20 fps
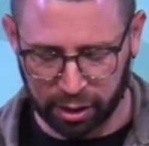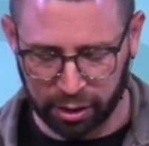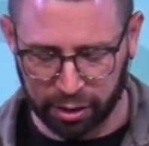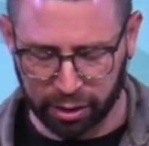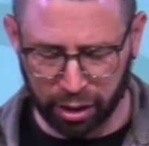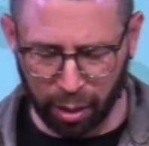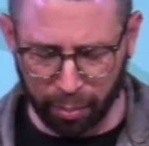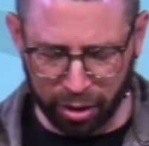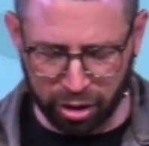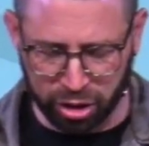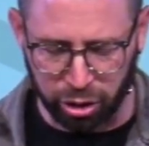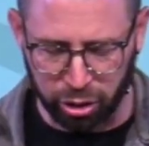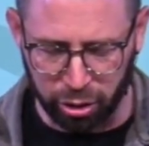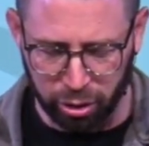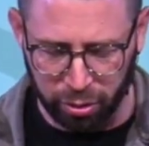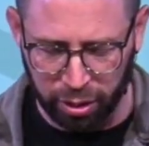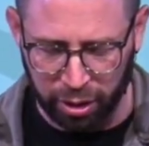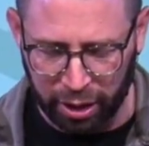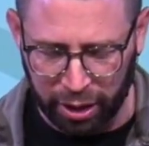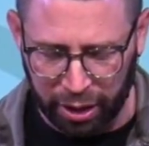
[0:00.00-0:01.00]
Number
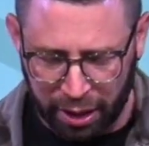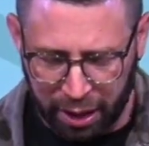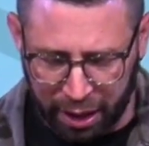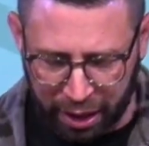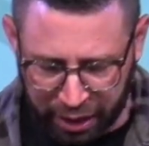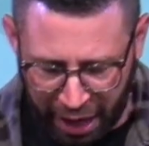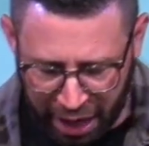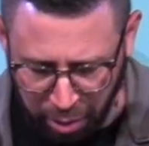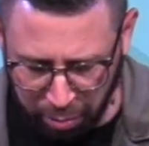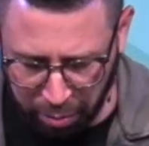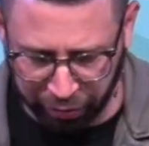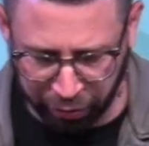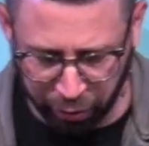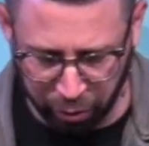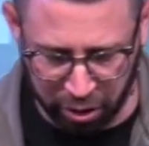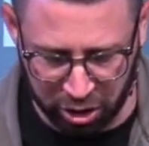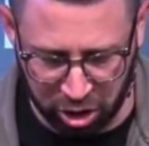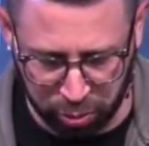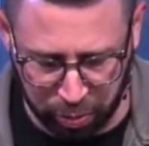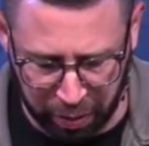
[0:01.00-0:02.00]
two, think before
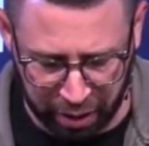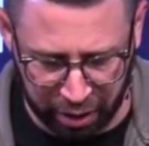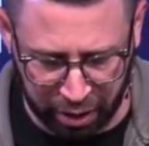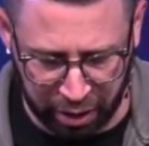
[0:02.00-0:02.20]
you speak.